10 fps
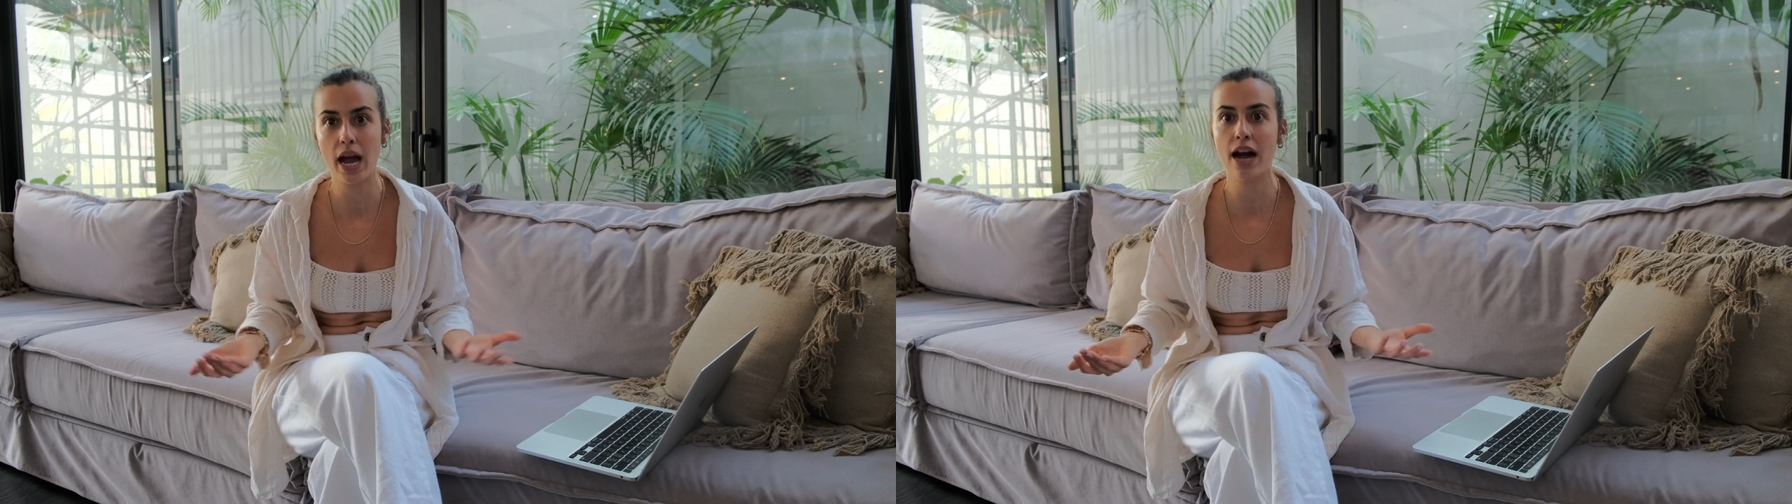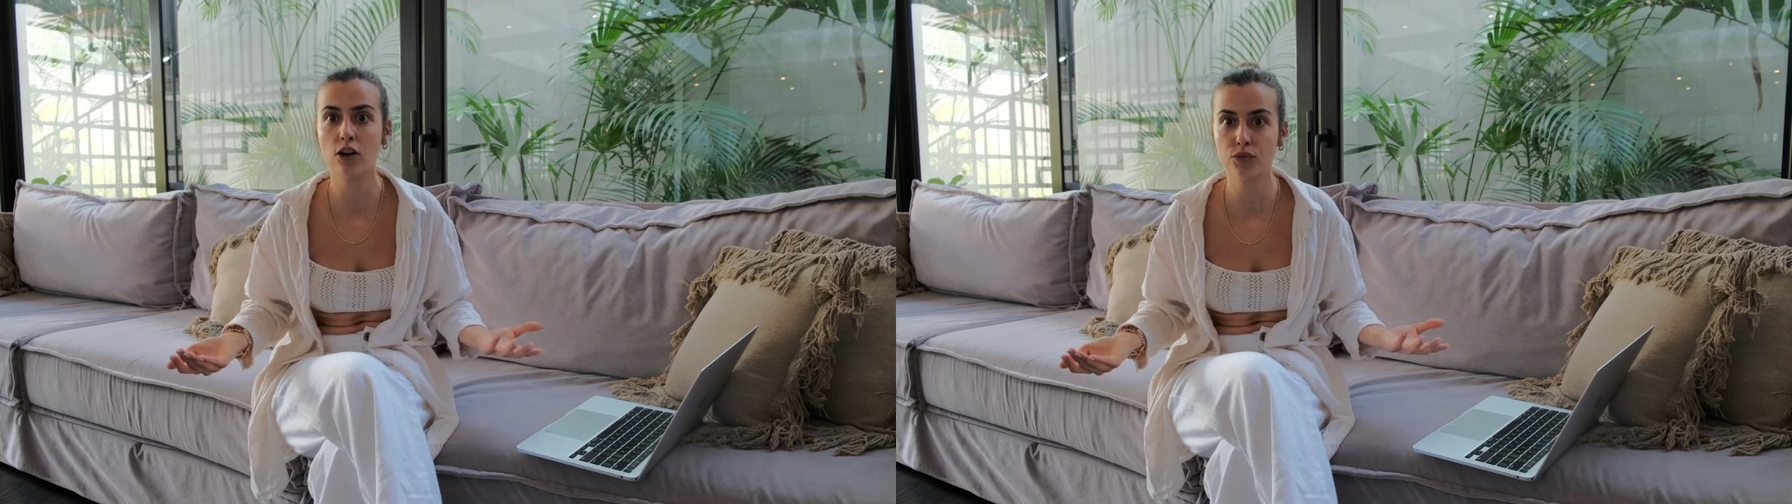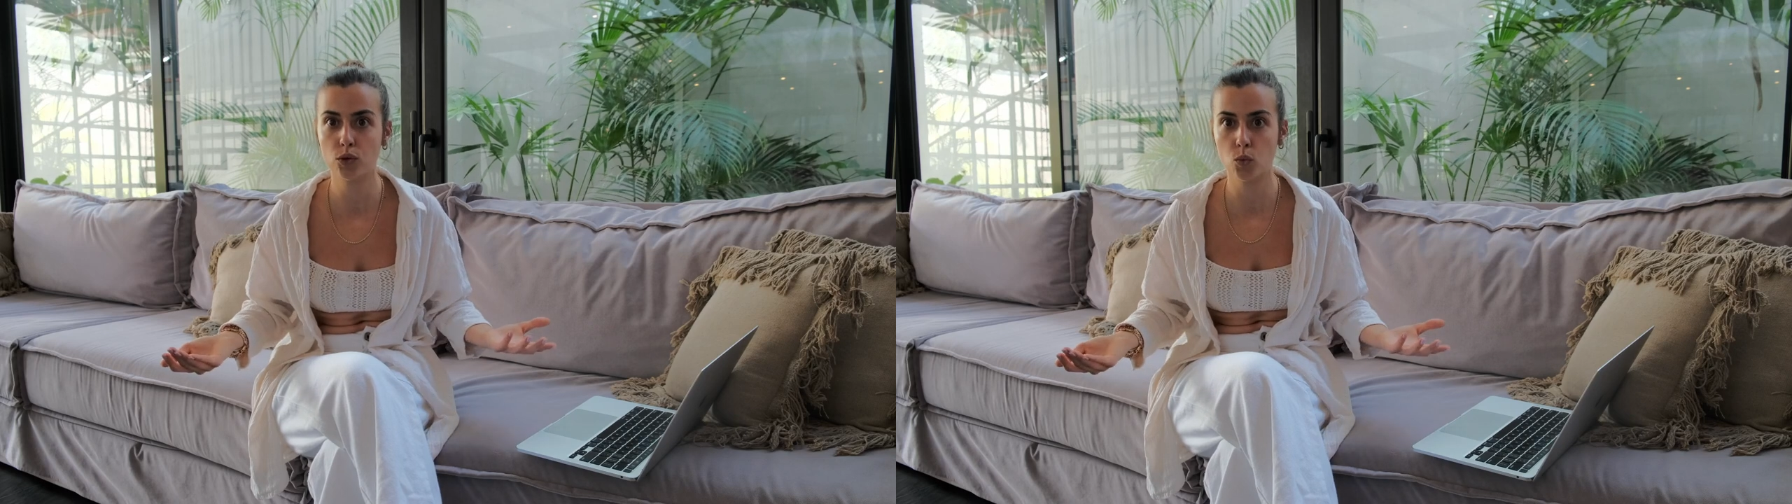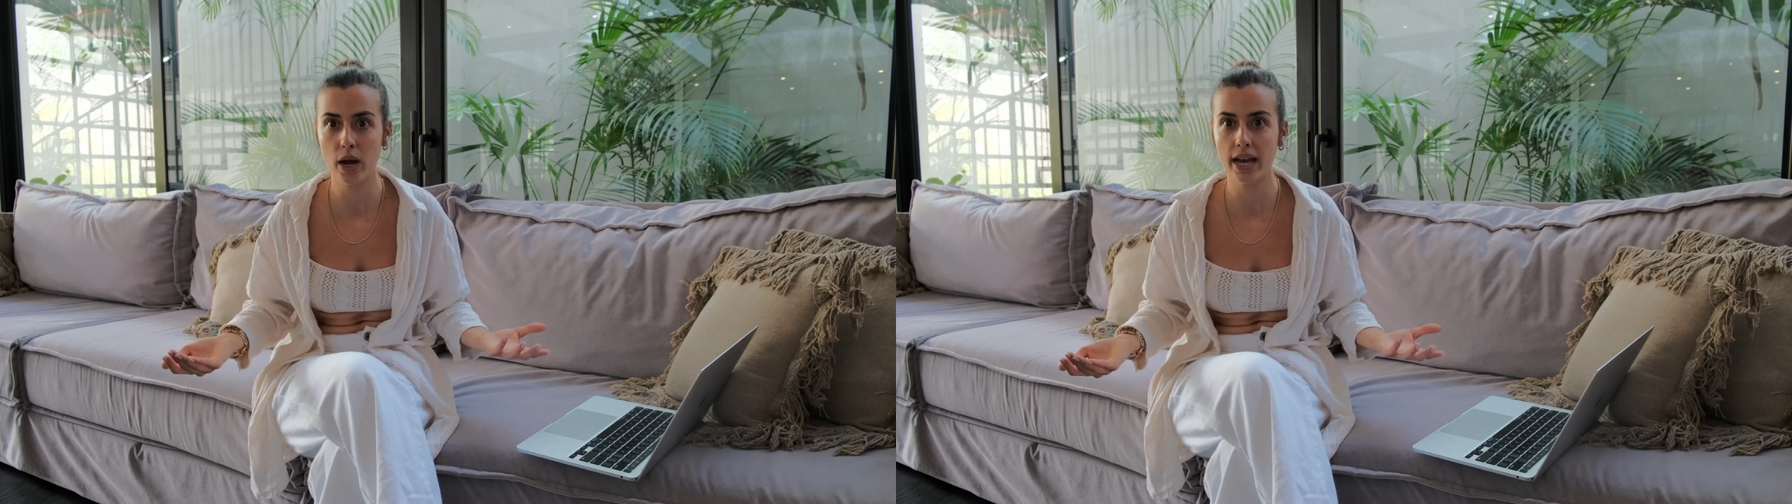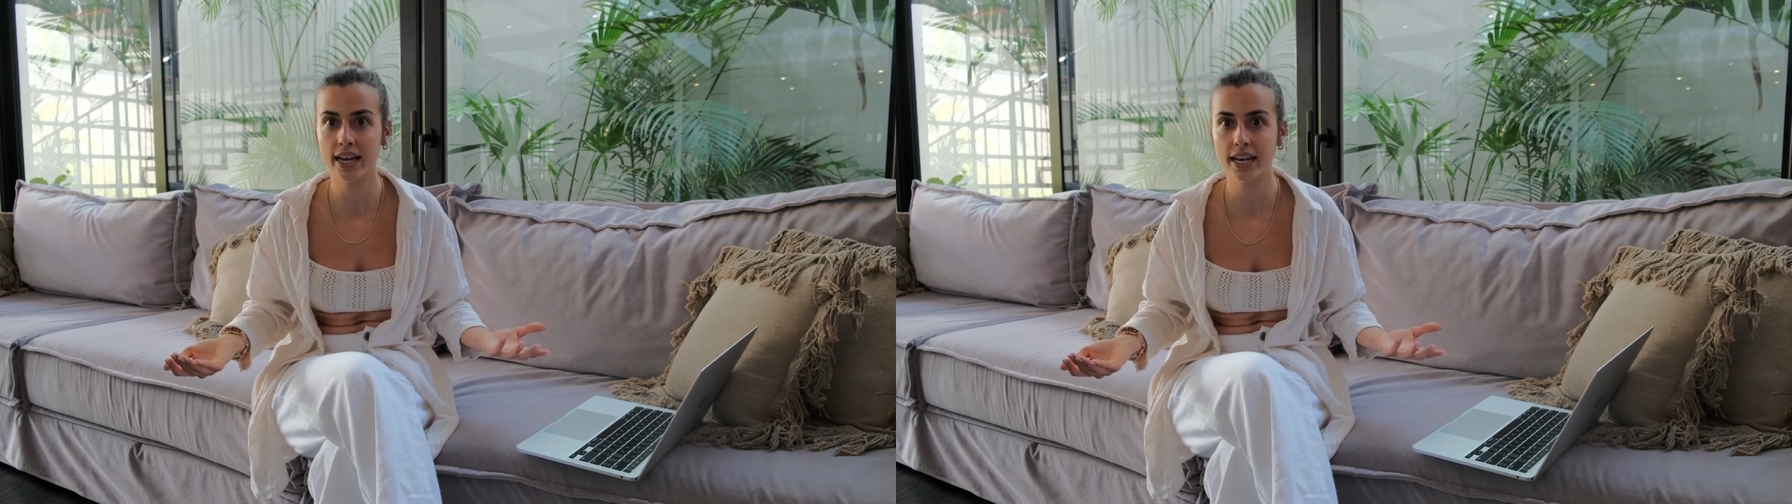out of your
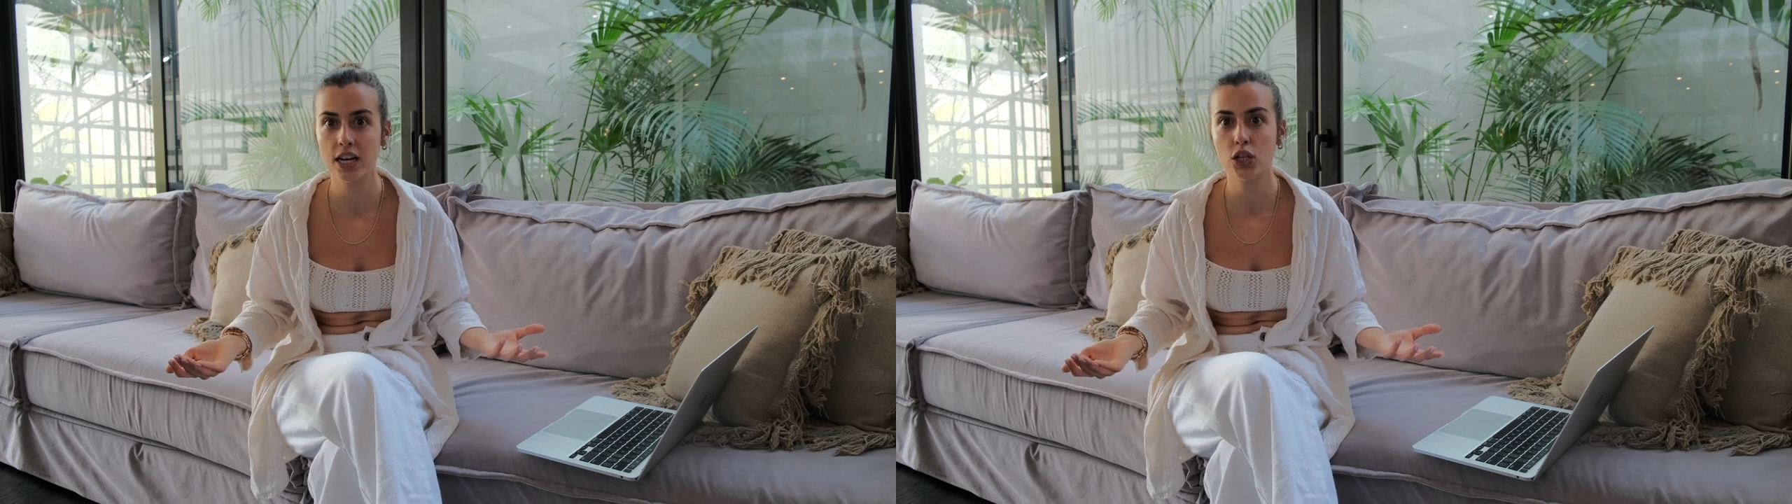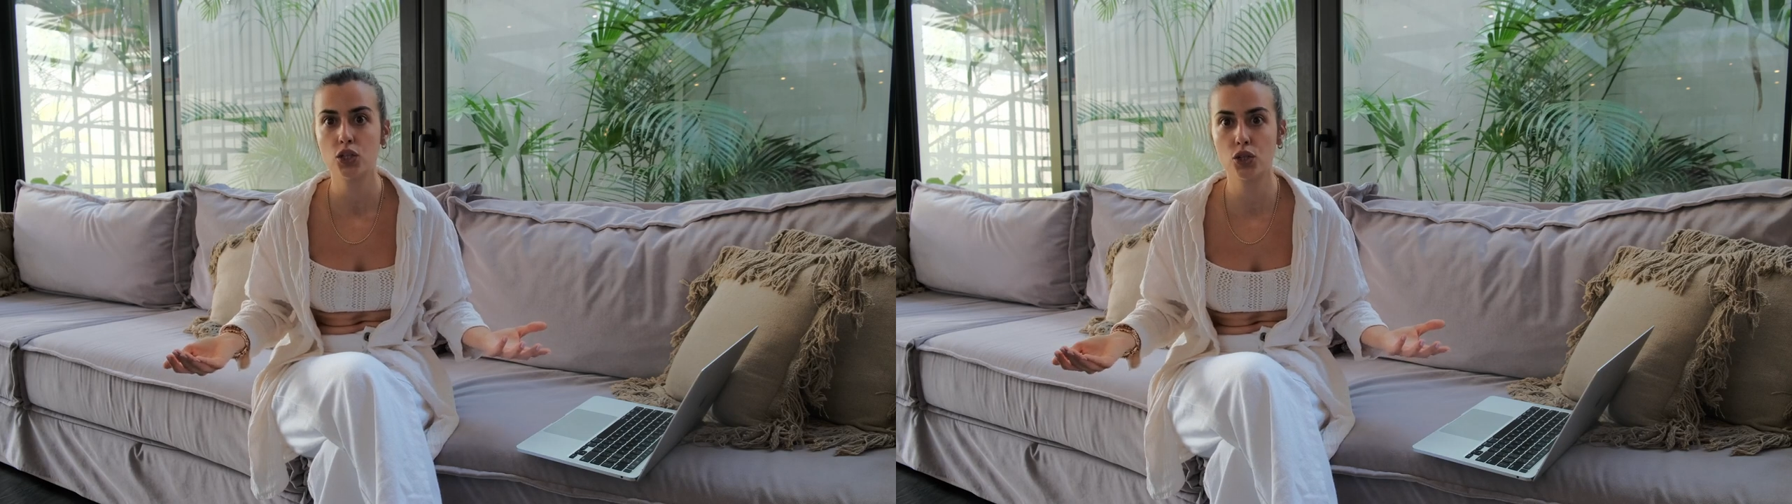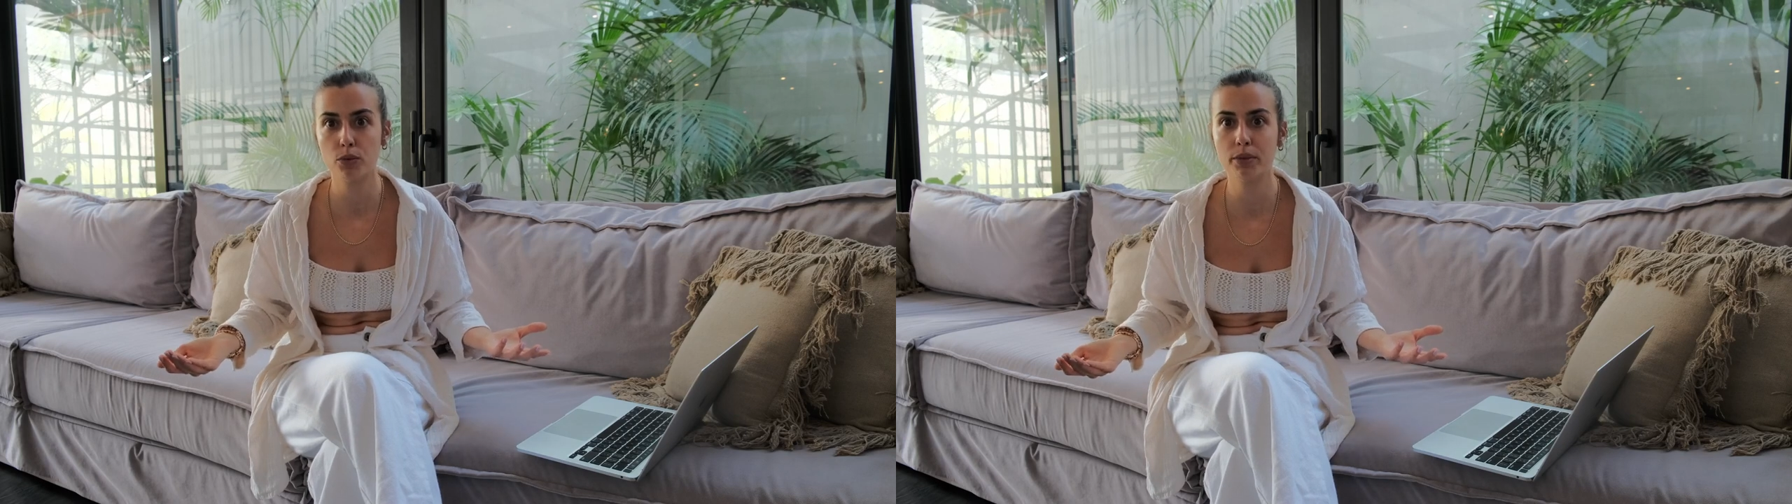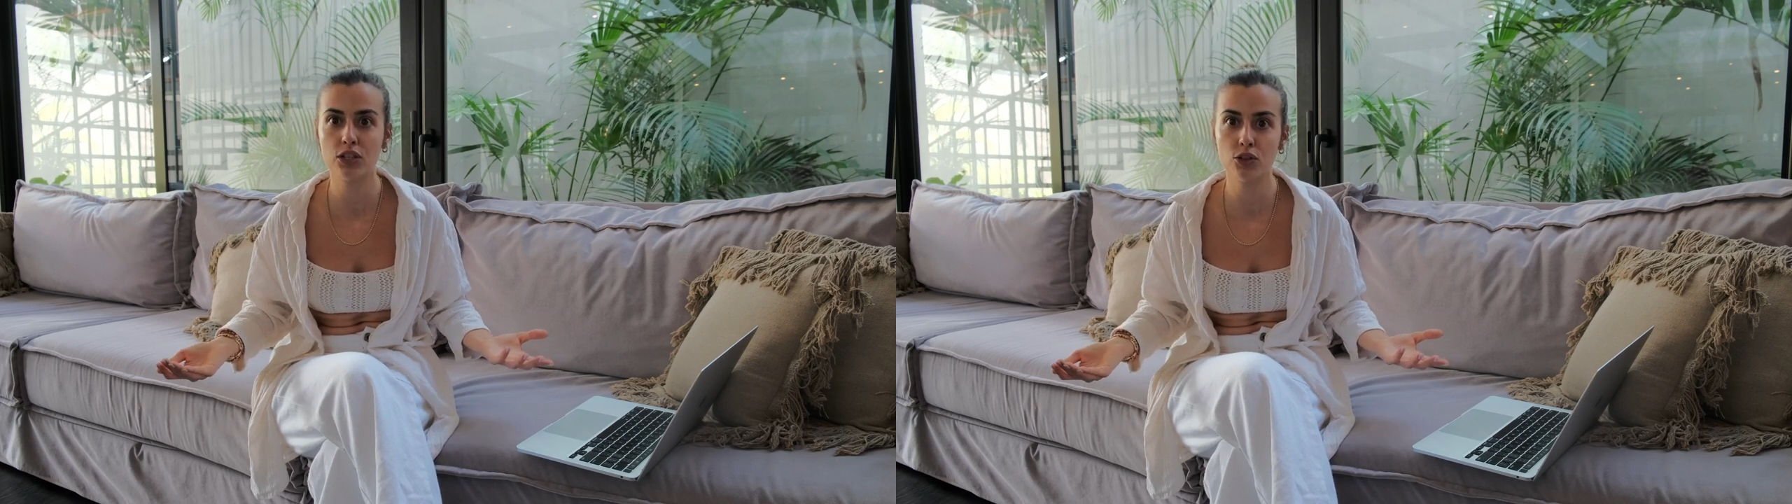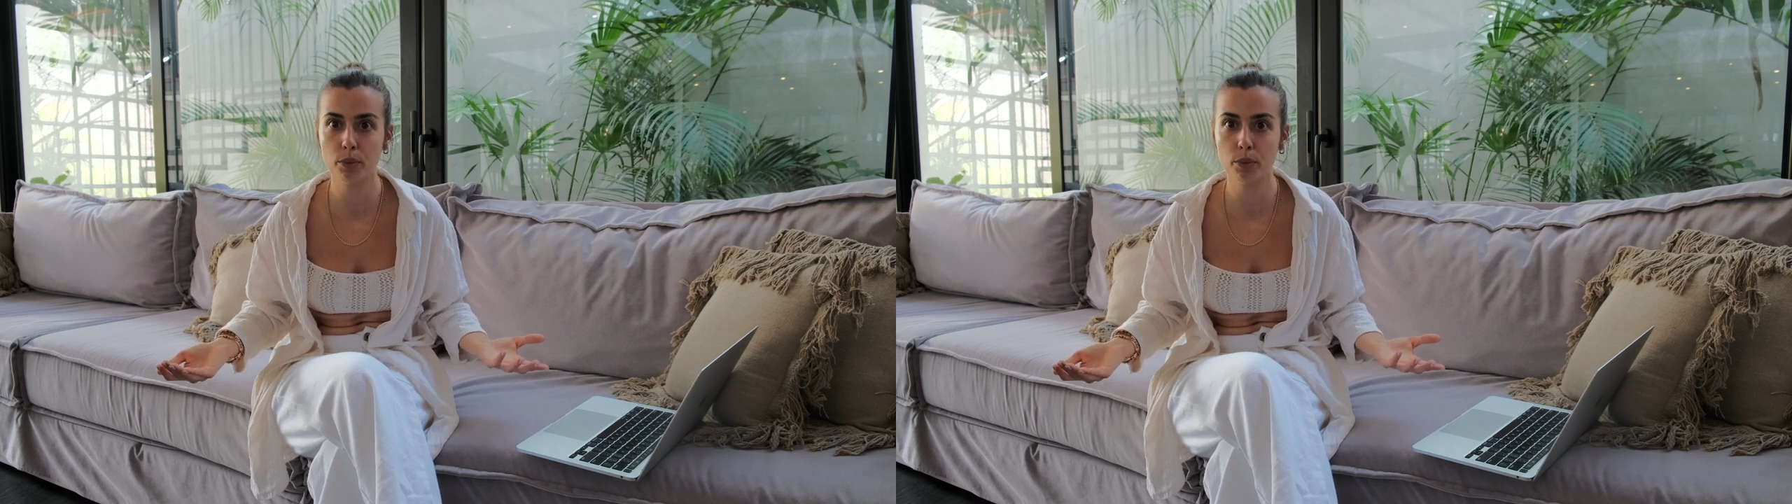way to meet new